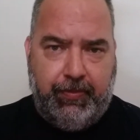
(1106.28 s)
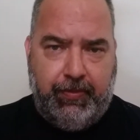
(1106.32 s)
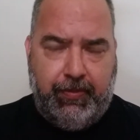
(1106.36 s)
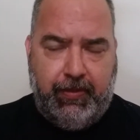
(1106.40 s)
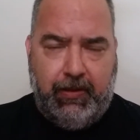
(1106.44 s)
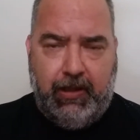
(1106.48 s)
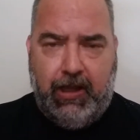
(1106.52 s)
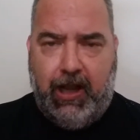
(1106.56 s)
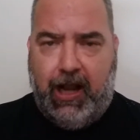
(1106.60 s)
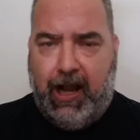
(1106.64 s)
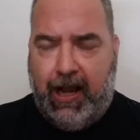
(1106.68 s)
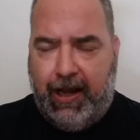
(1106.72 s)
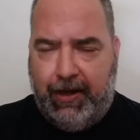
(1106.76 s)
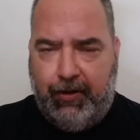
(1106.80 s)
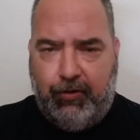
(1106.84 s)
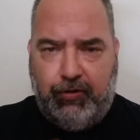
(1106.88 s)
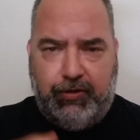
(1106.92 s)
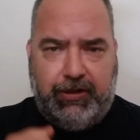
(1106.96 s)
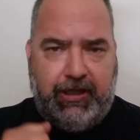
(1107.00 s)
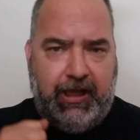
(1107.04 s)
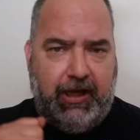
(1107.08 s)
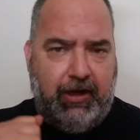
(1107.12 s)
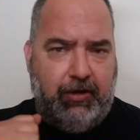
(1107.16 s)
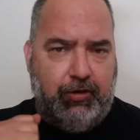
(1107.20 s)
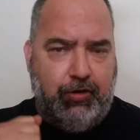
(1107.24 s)
I don't
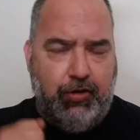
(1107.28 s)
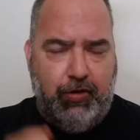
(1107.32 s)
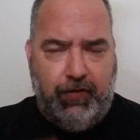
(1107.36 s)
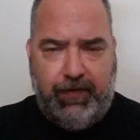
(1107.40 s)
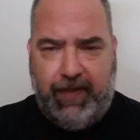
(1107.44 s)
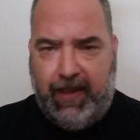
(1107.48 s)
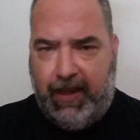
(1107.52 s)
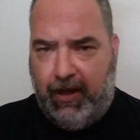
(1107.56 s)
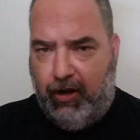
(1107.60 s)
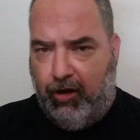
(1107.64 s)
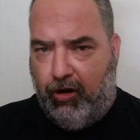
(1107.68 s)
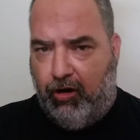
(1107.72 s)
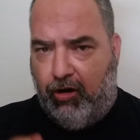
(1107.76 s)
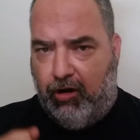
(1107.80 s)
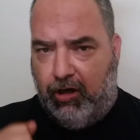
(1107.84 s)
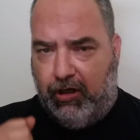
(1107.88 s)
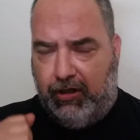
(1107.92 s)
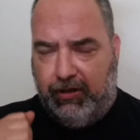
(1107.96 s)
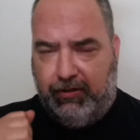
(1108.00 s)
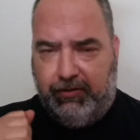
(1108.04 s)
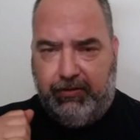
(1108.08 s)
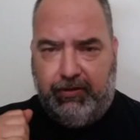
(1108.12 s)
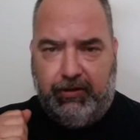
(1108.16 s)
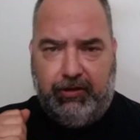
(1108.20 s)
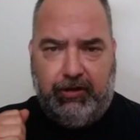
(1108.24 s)
care who they are,
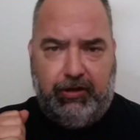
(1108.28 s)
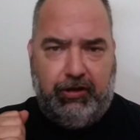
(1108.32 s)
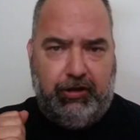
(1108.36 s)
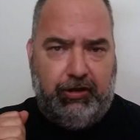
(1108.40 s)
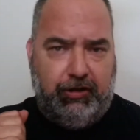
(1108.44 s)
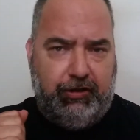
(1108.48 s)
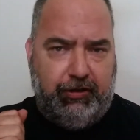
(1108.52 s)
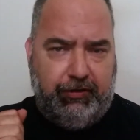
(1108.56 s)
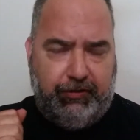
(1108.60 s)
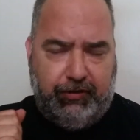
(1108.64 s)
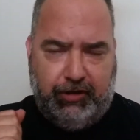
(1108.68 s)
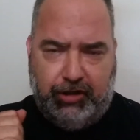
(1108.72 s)
a